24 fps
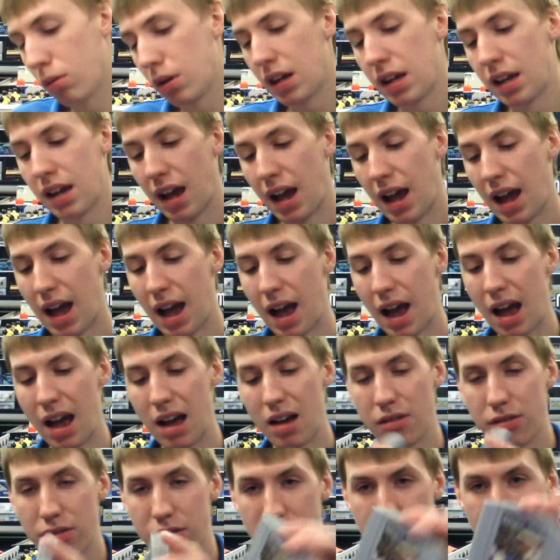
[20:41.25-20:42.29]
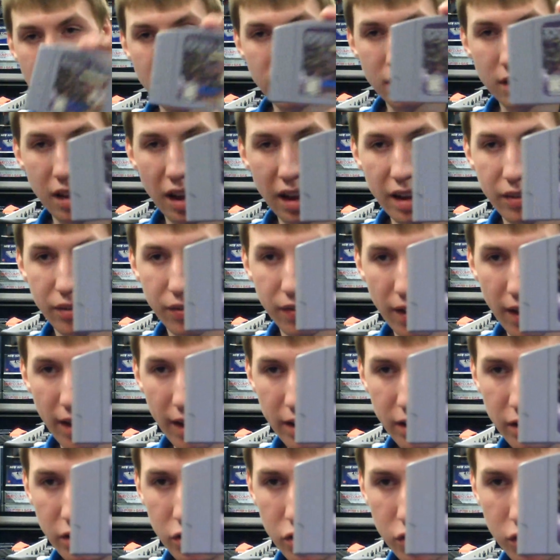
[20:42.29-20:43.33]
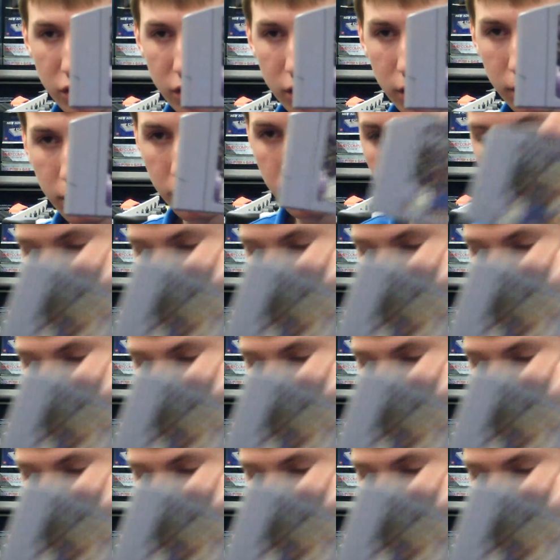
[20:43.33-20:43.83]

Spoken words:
We have Knife Edge.